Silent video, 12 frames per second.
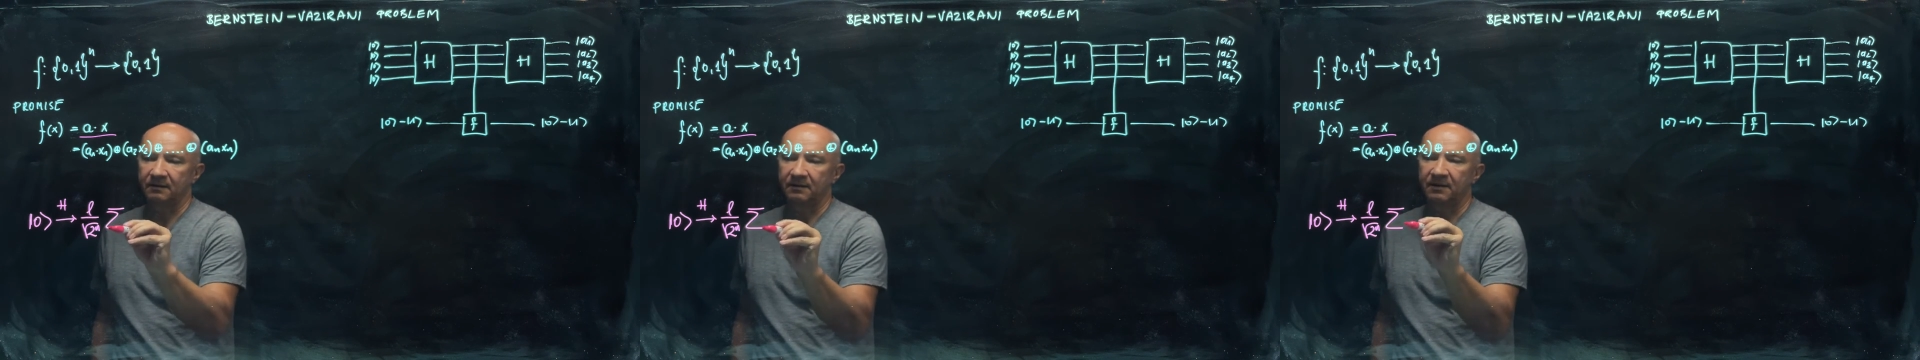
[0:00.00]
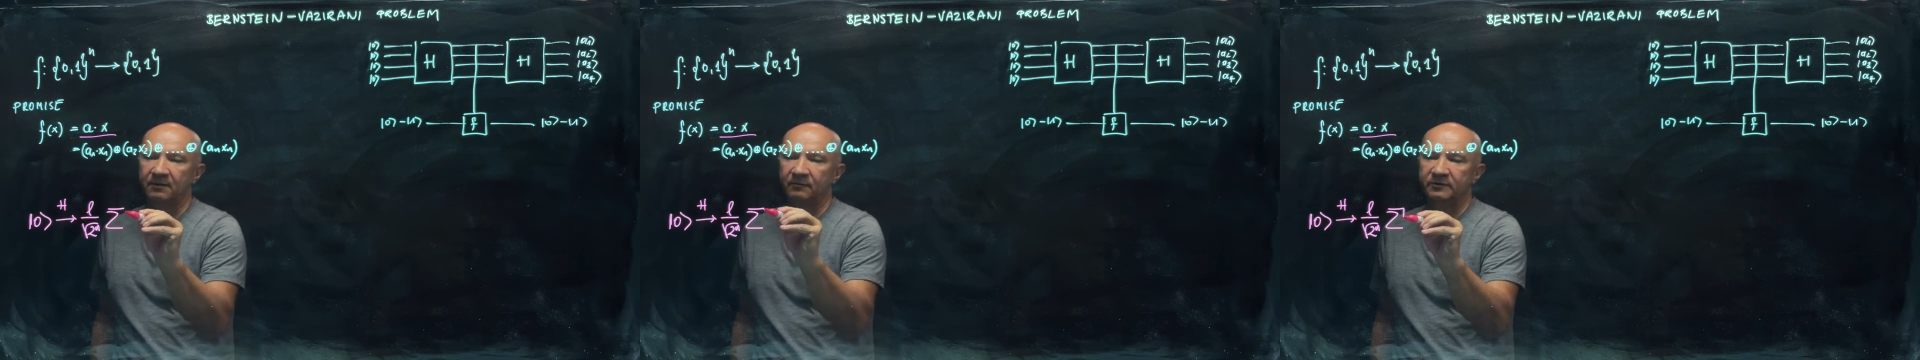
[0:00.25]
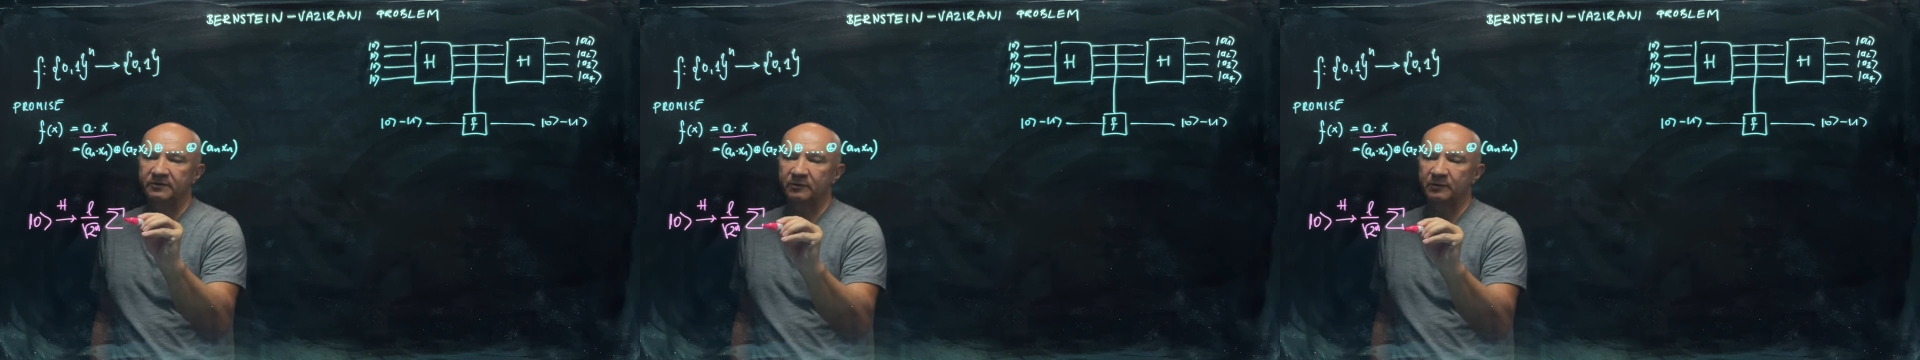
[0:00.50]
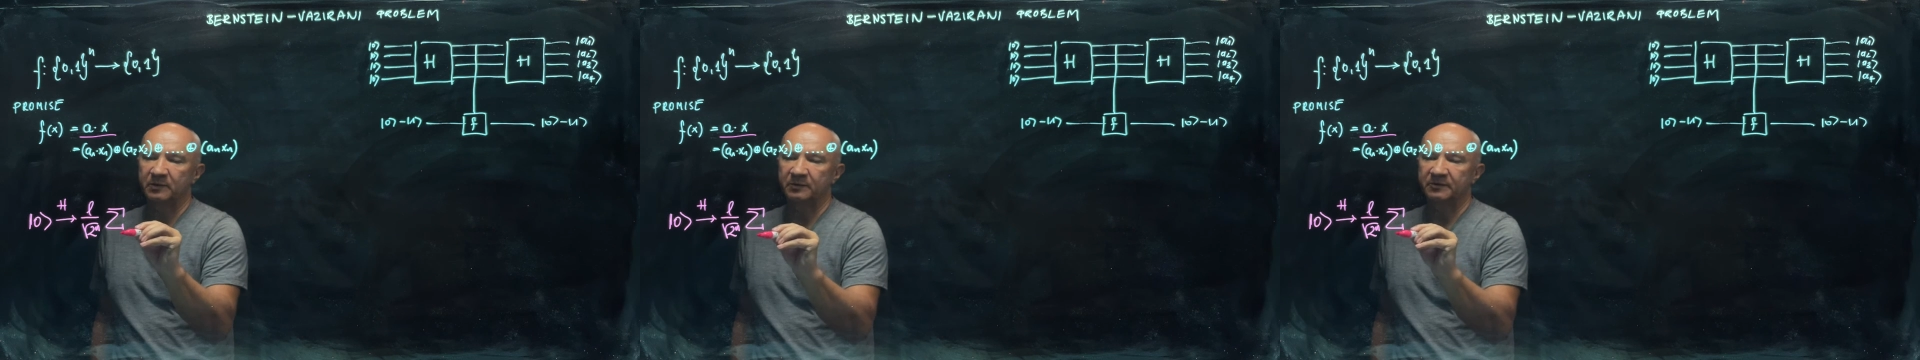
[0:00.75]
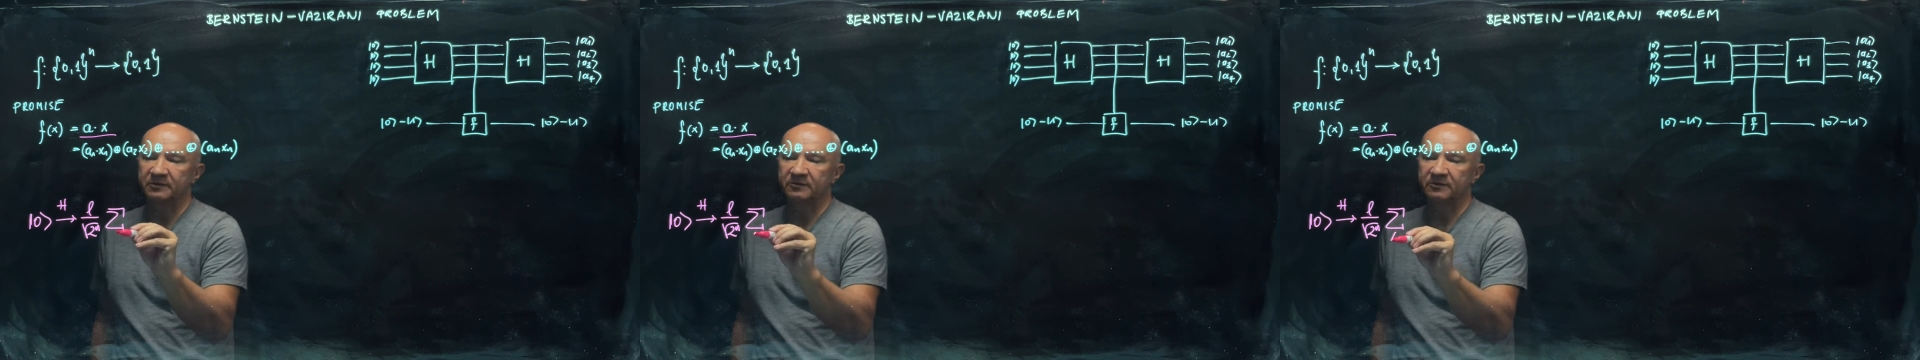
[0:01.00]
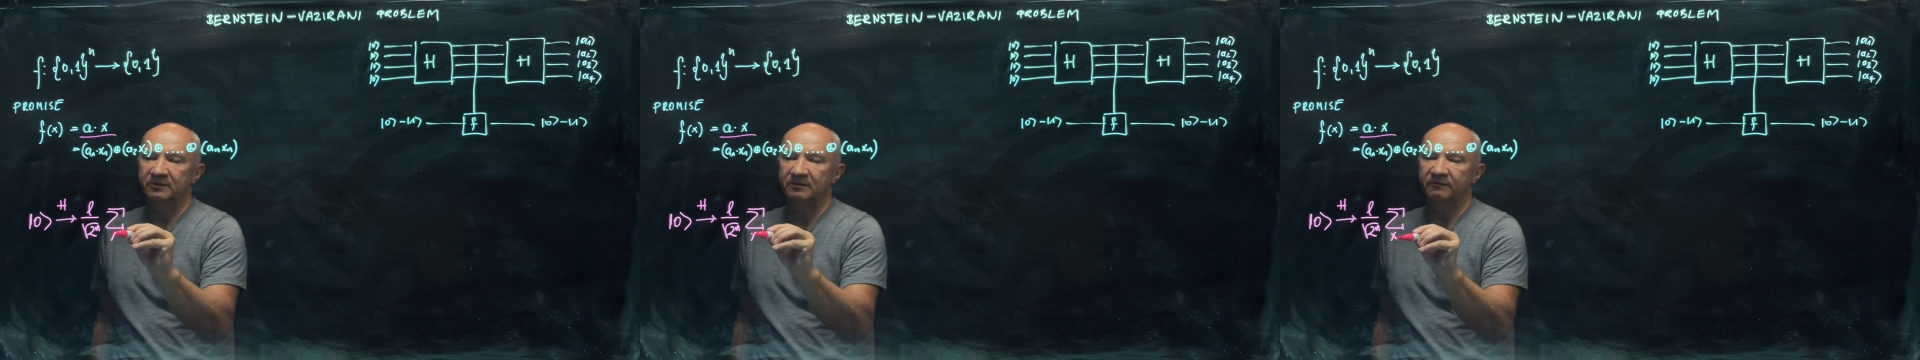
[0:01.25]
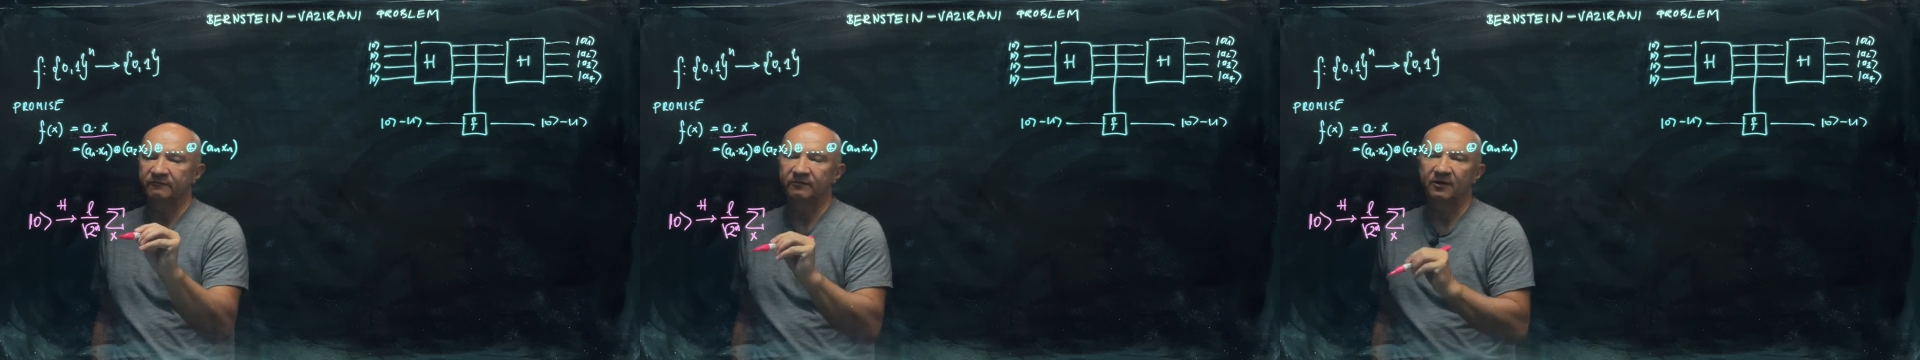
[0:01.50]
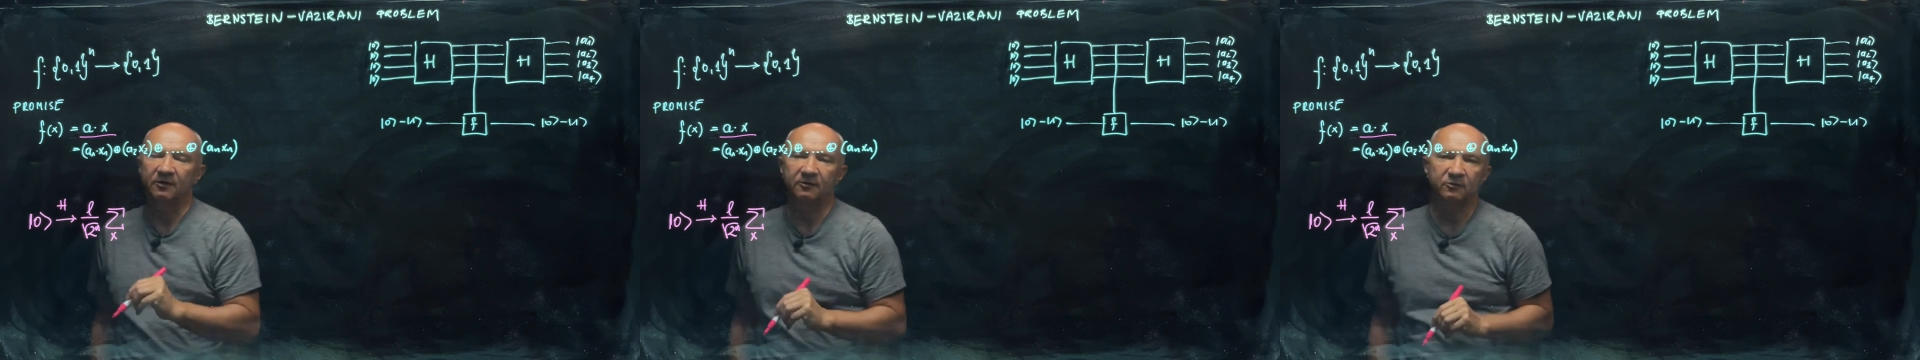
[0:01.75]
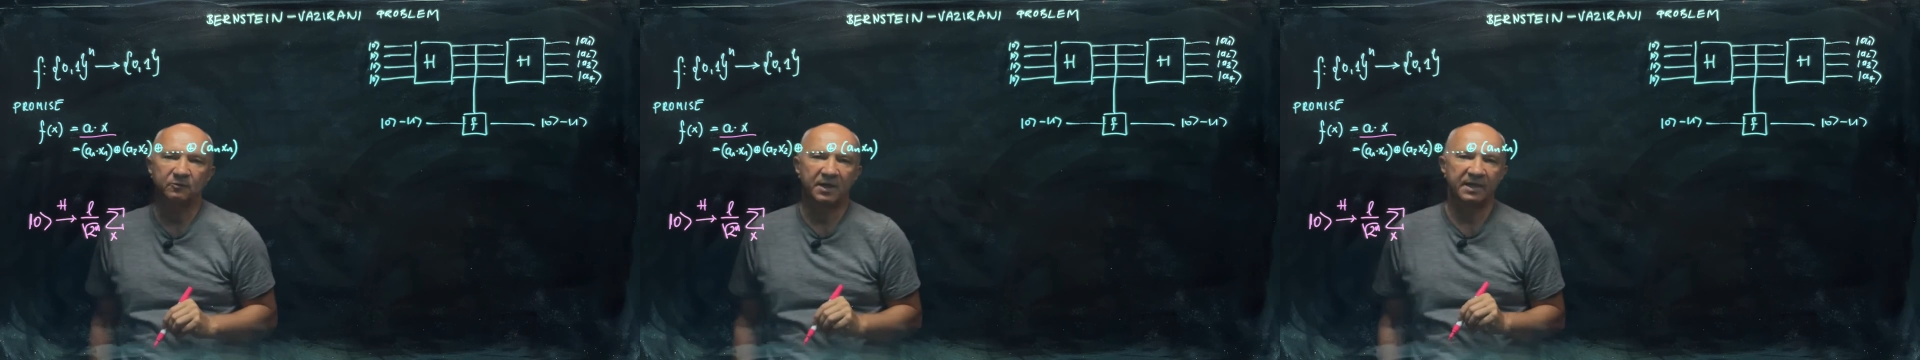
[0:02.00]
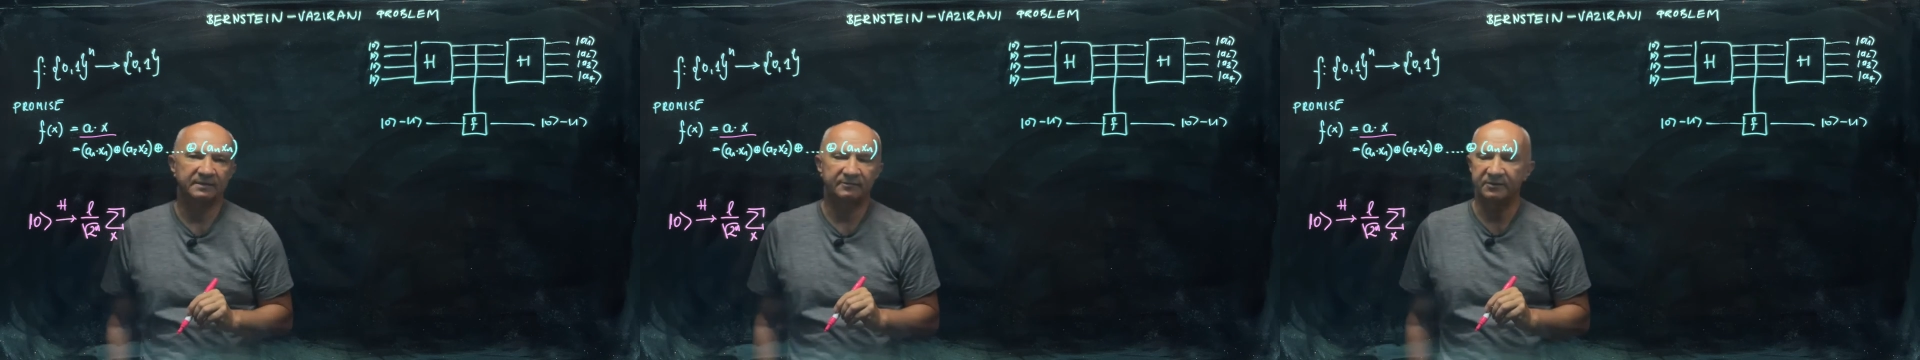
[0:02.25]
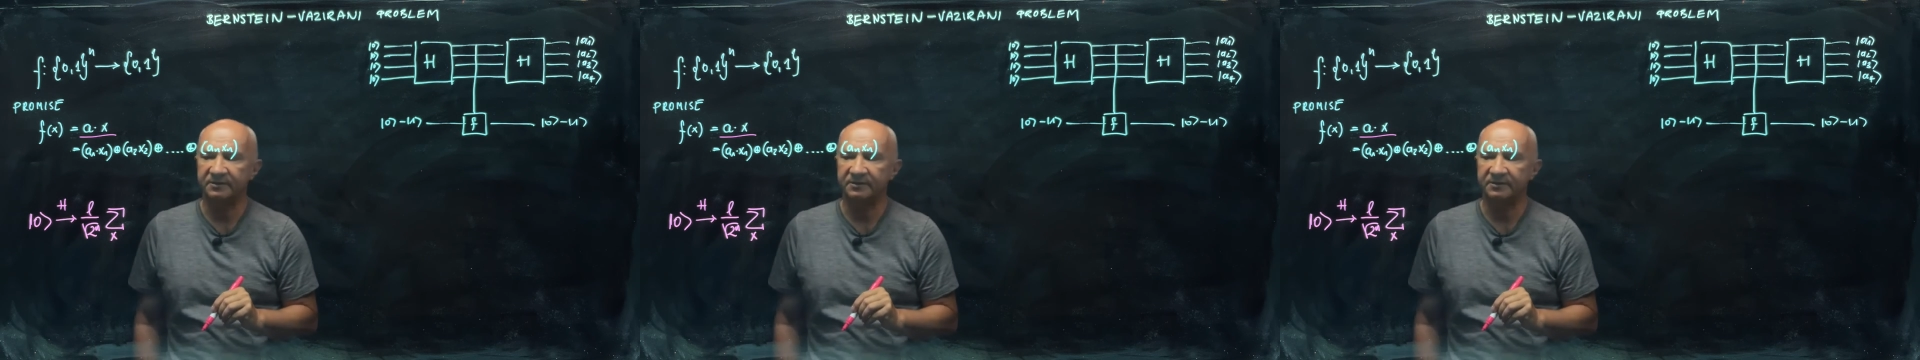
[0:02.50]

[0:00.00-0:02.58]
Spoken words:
equal superposition of all binary